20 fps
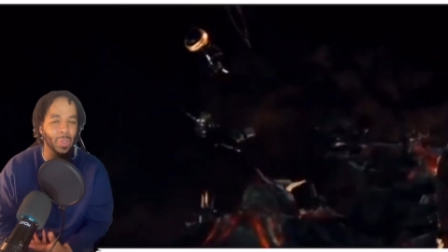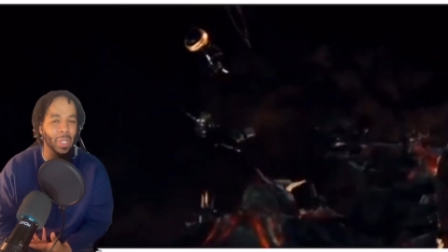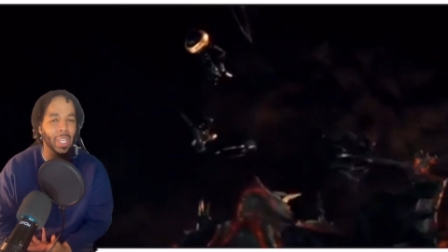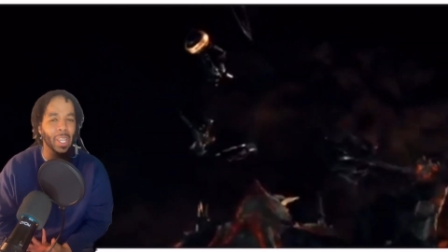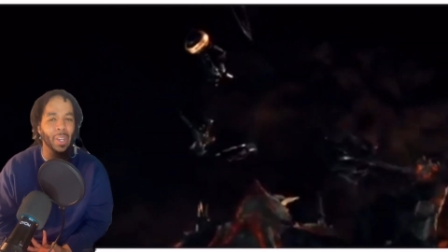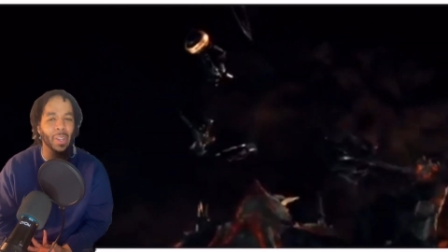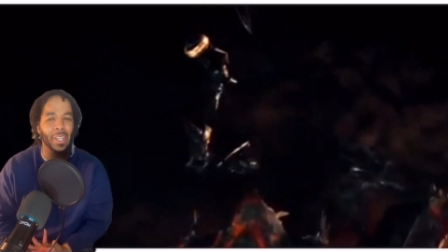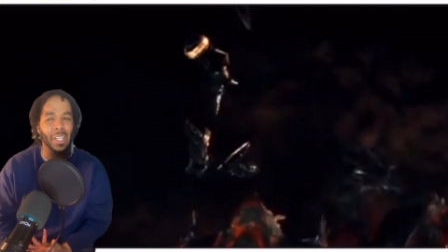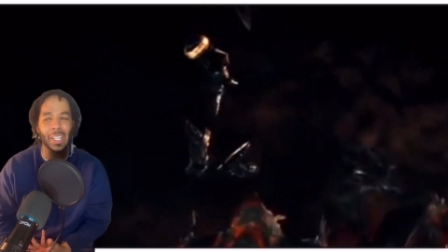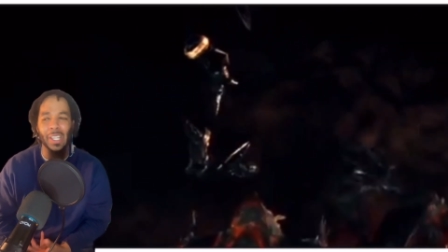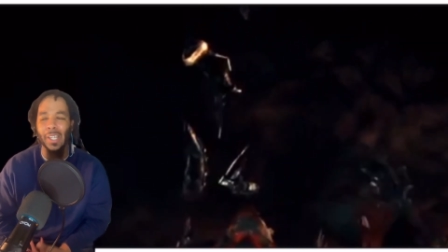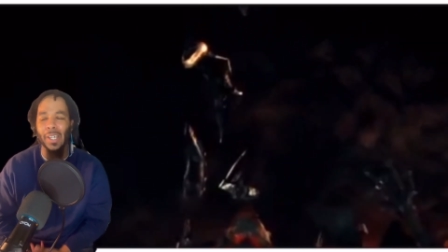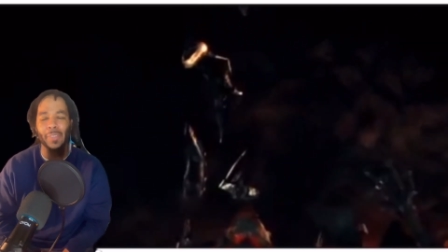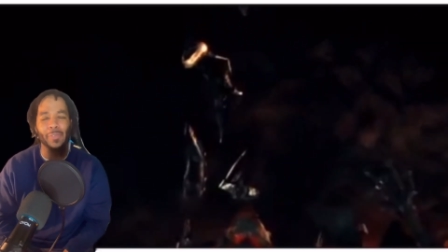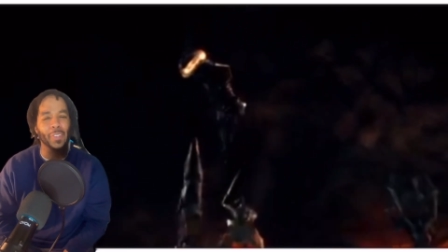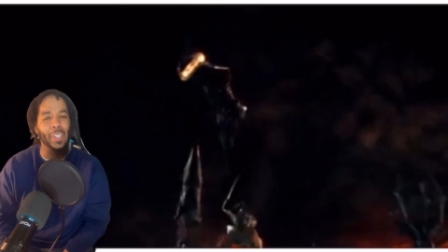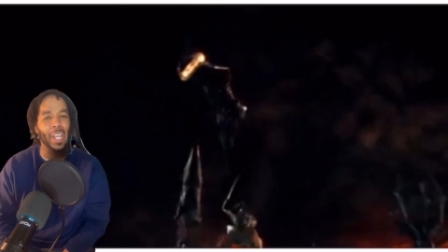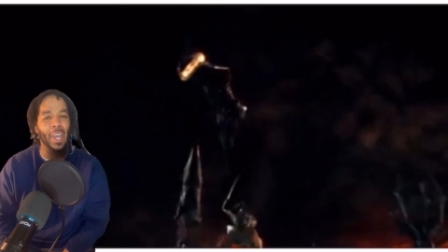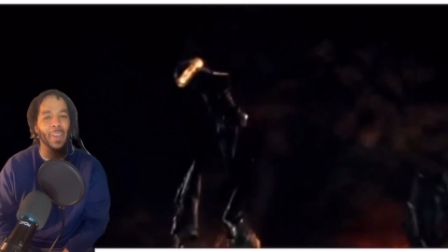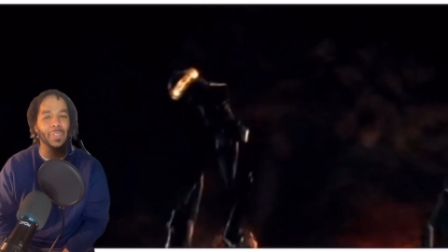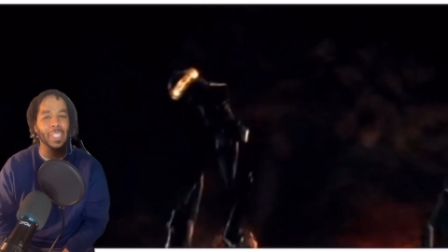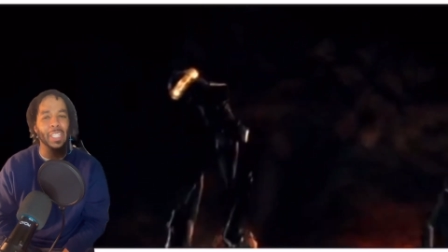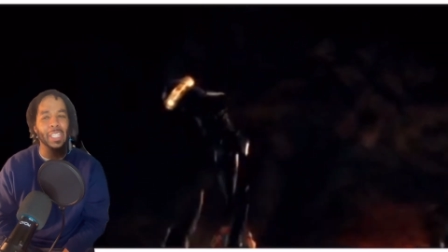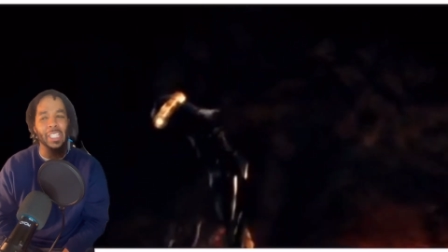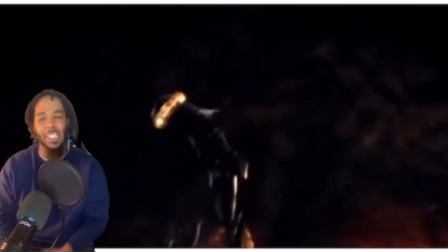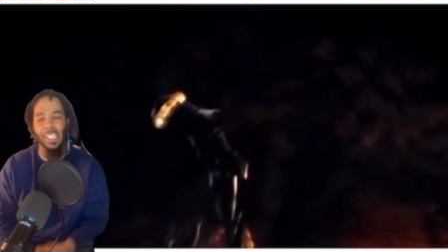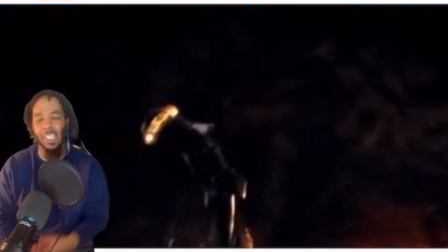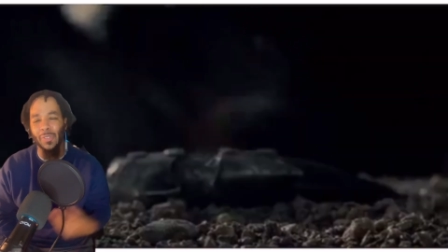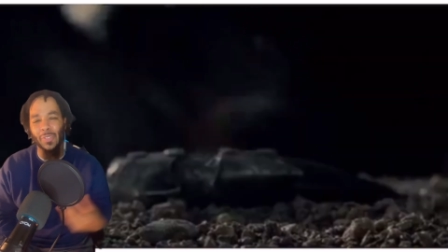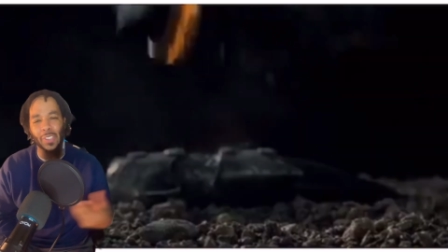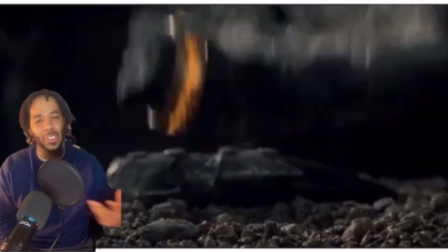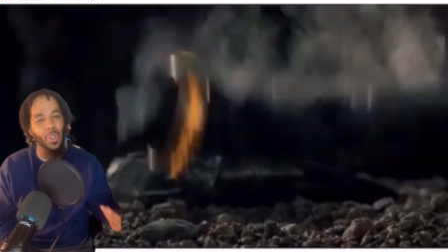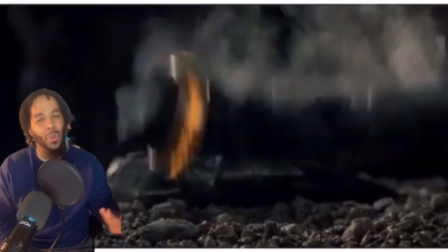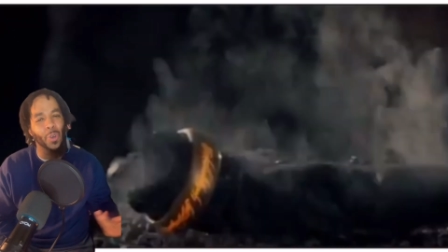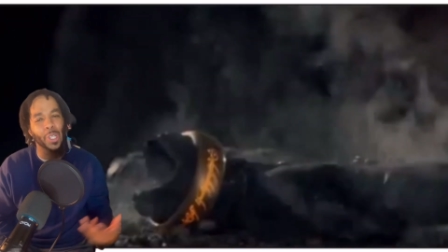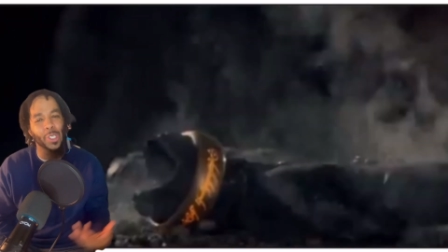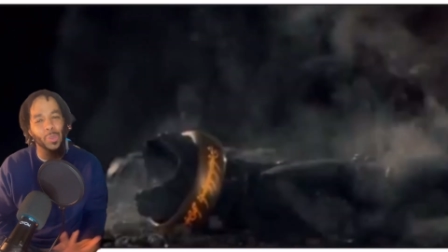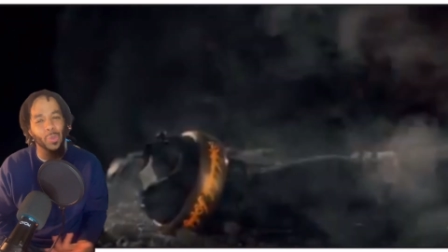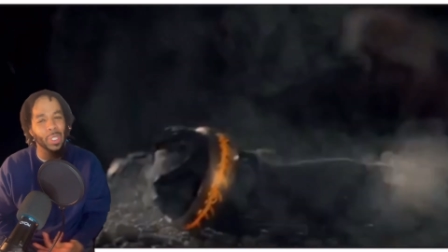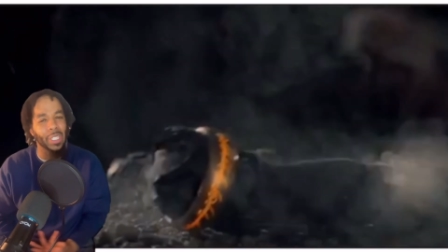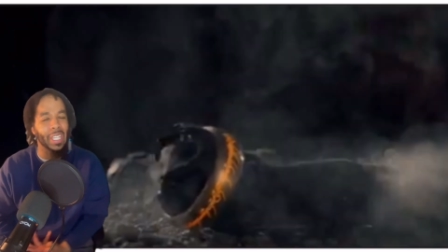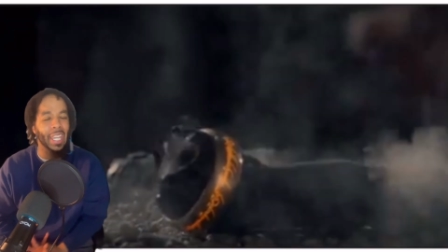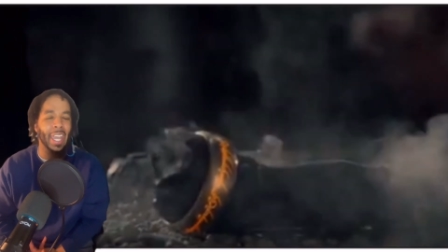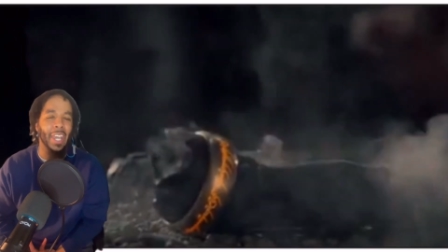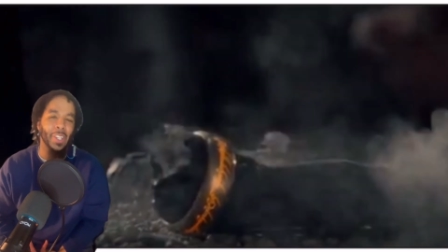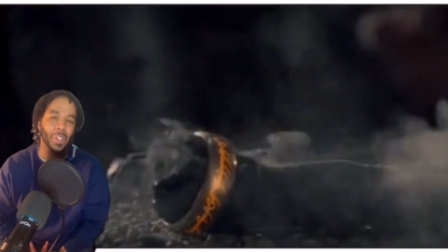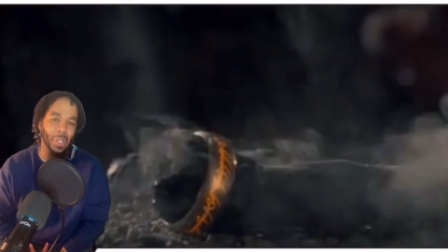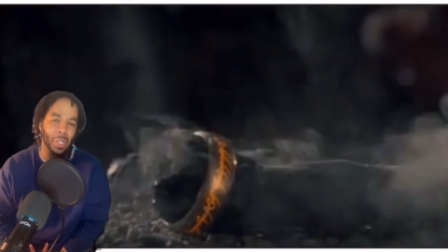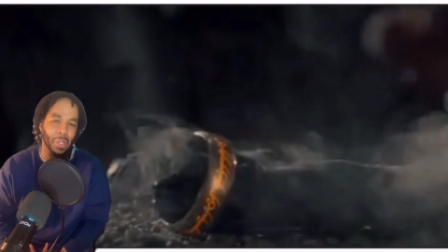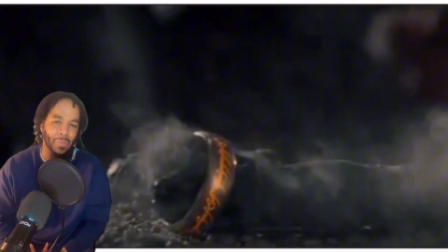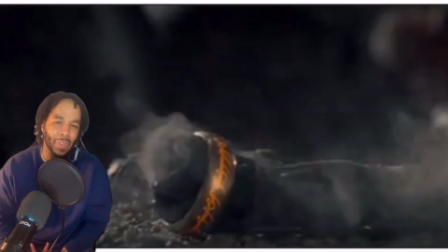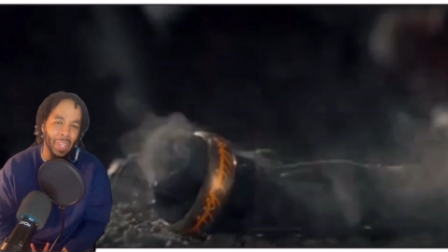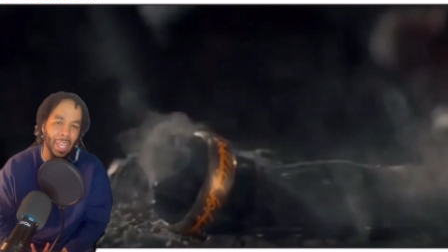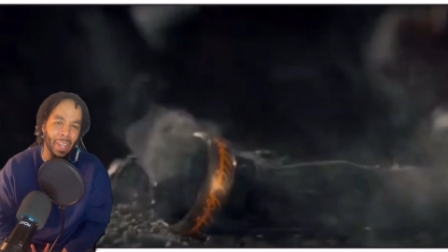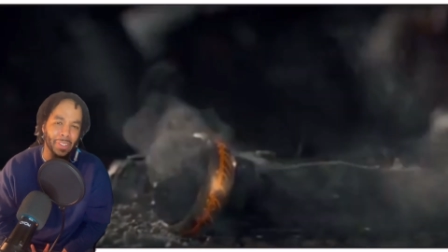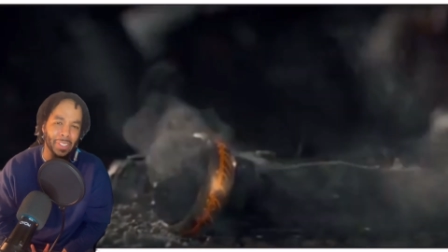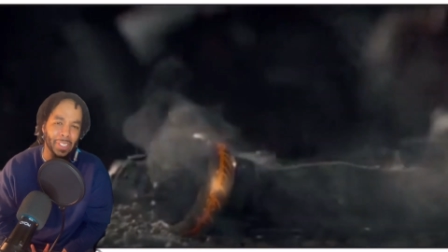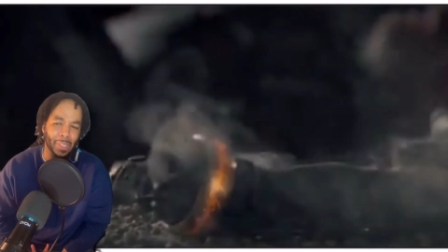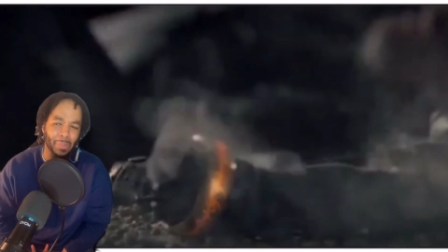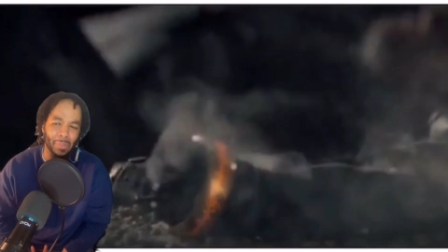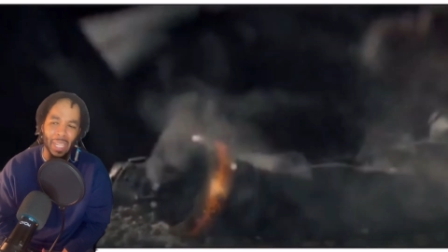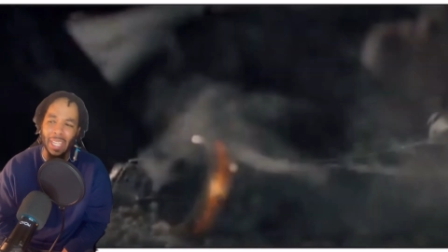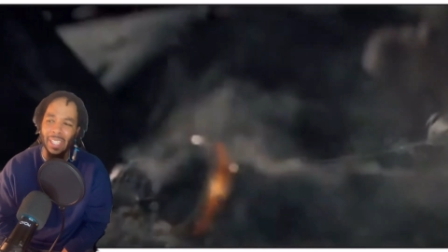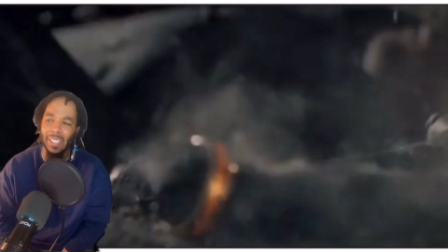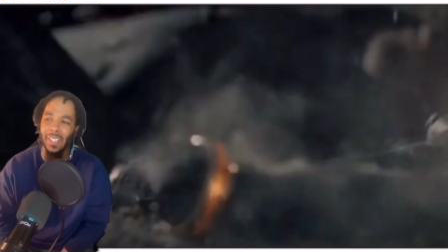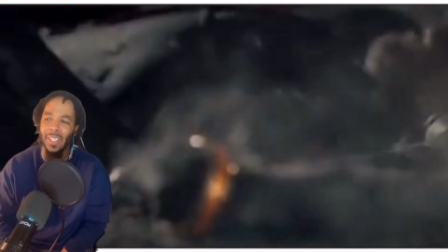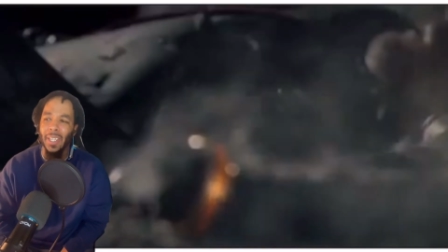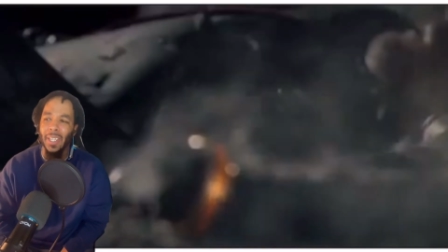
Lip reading: when Aragorn fell off that cliff, his horse went down there and found him. Like,